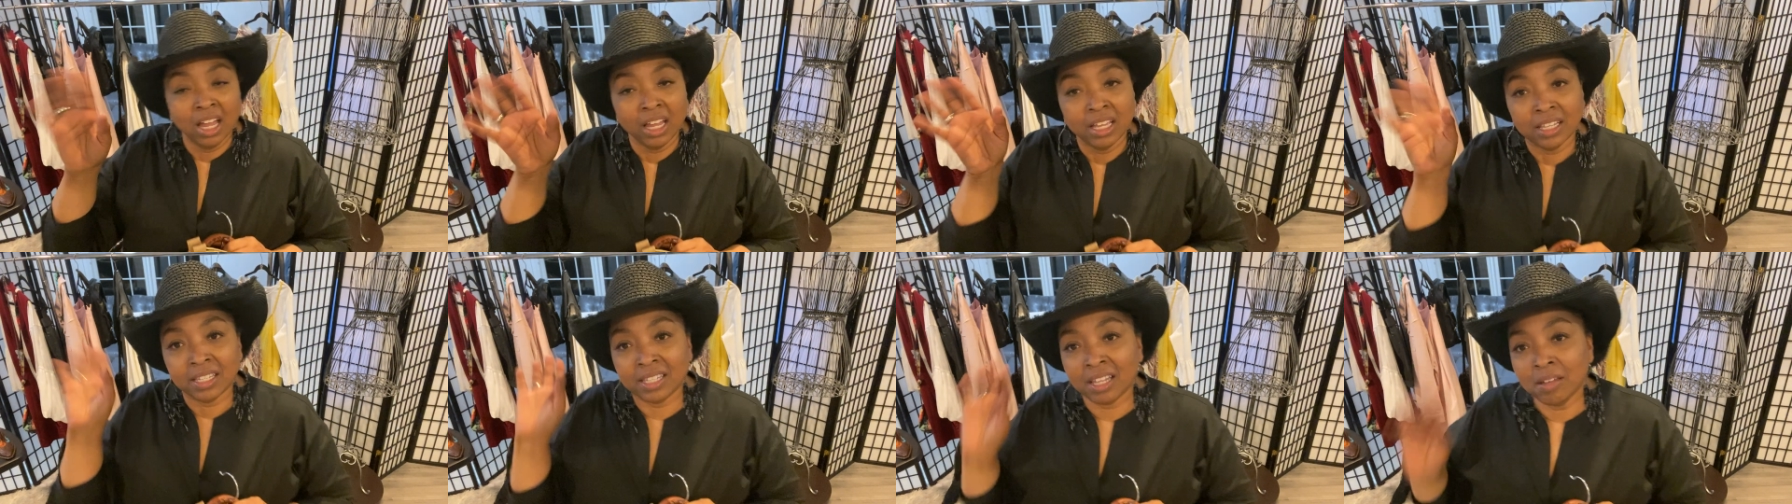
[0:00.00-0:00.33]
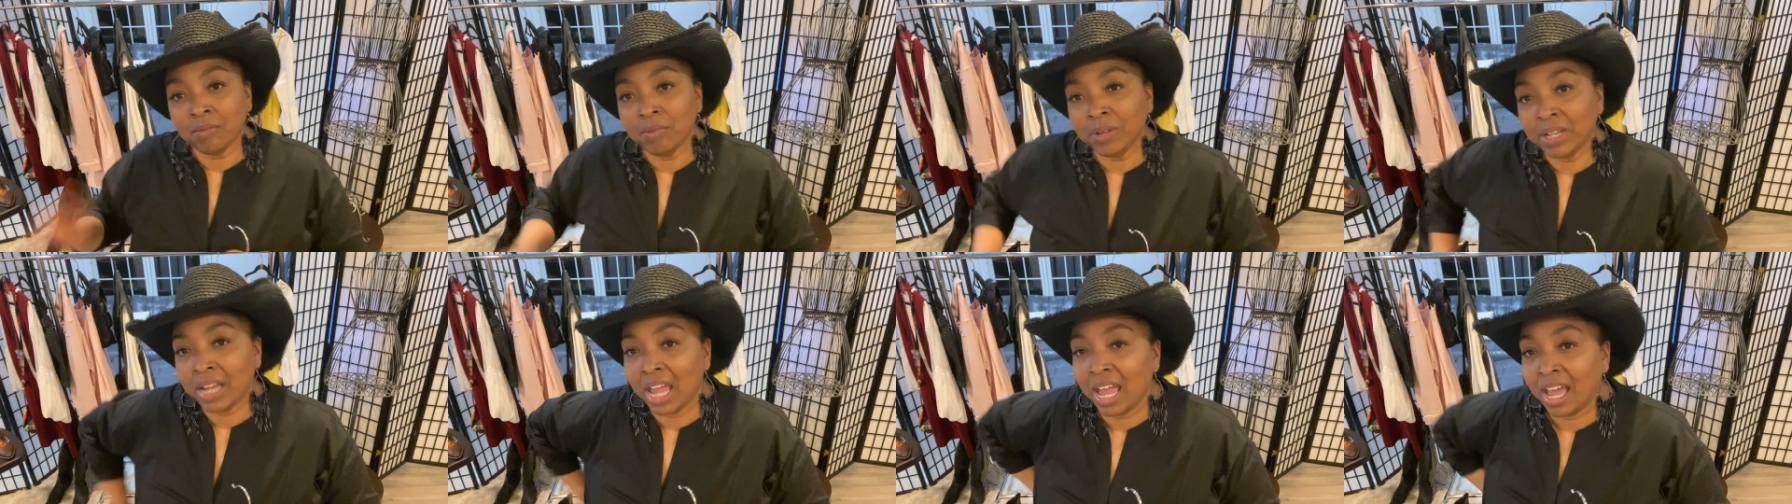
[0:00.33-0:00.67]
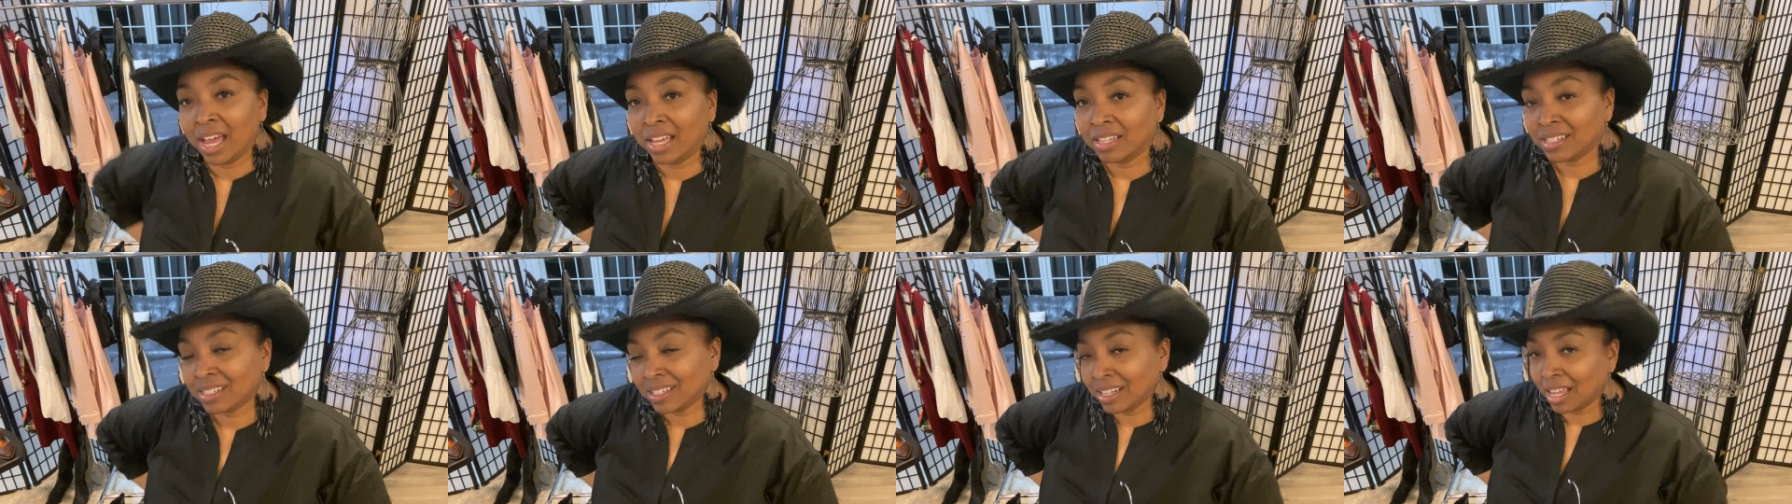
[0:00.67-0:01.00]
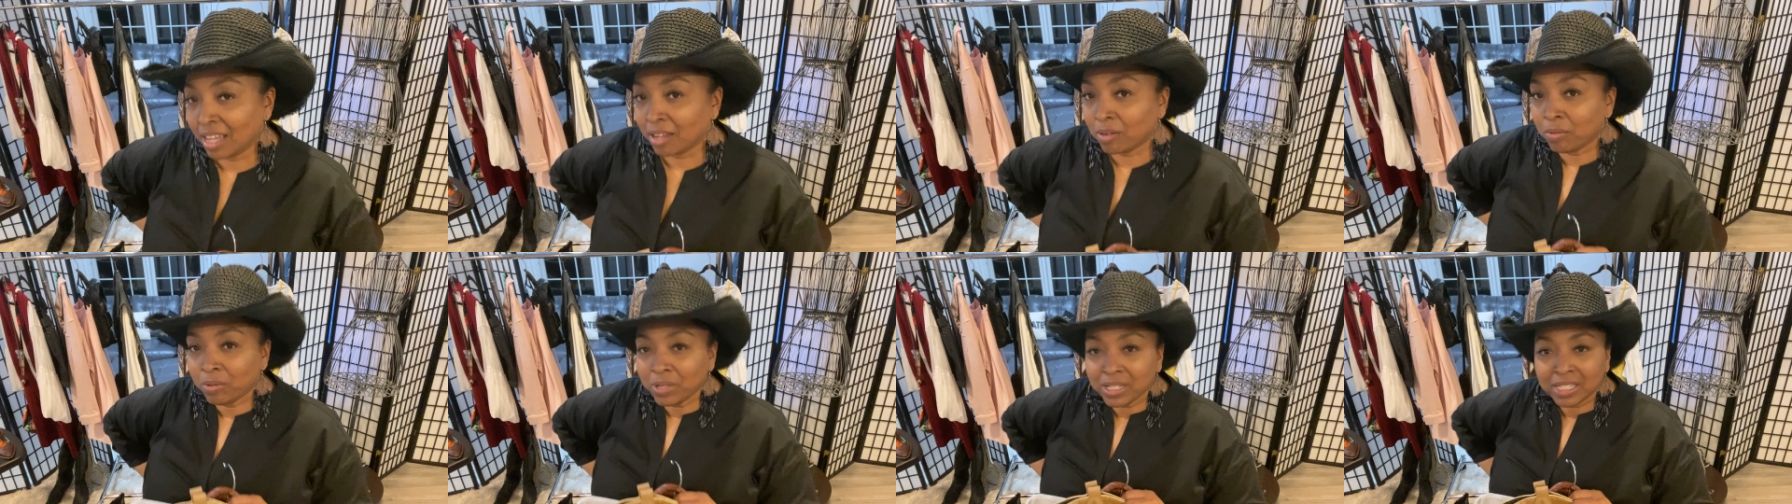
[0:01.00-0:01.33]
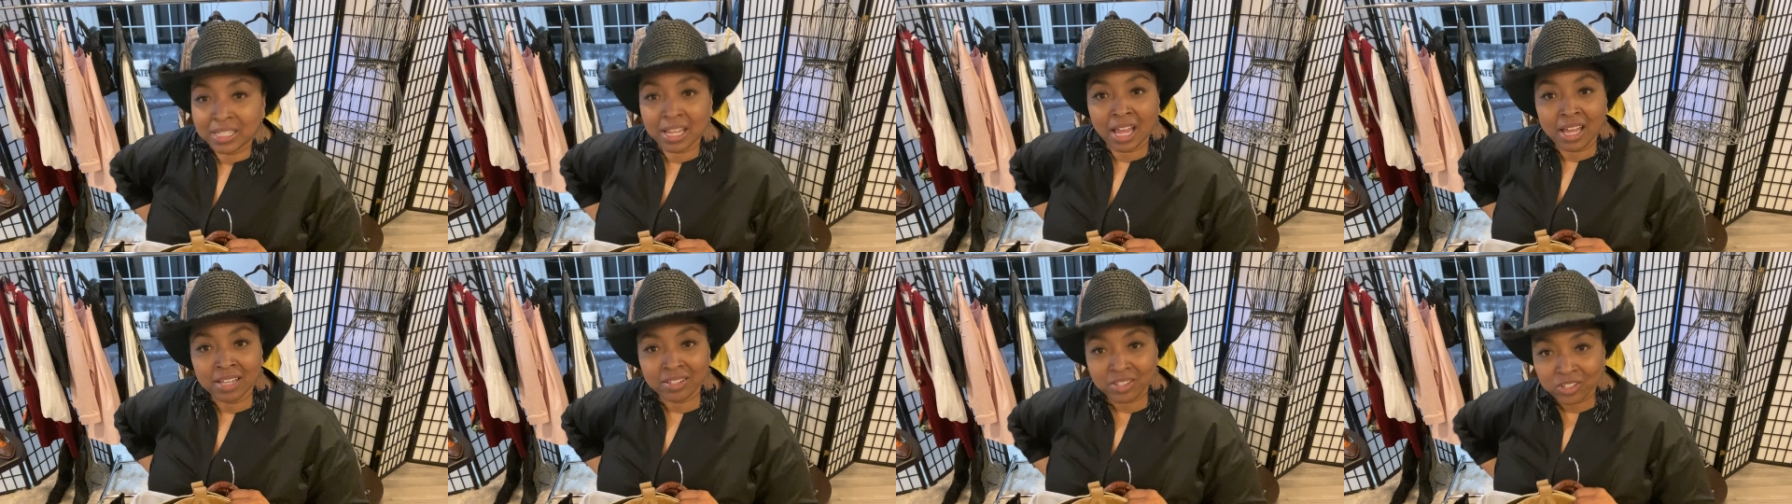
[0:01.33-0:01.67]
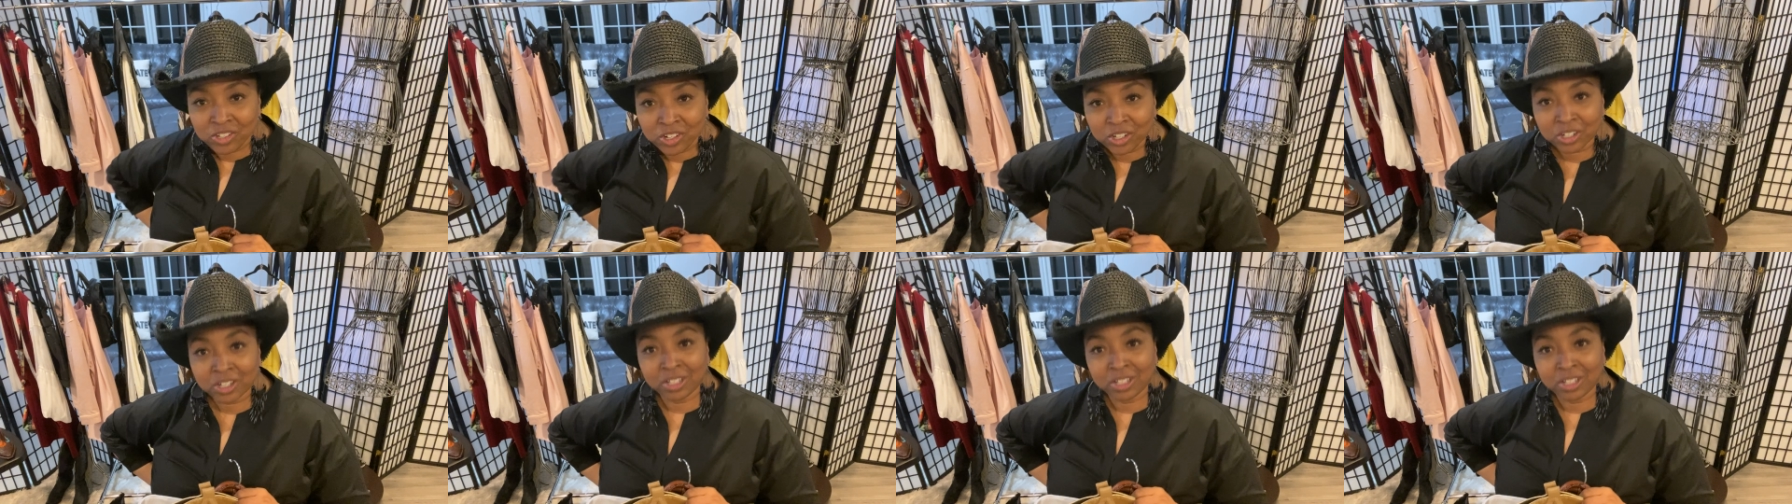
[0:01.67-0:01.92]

Someone asked like, what size is your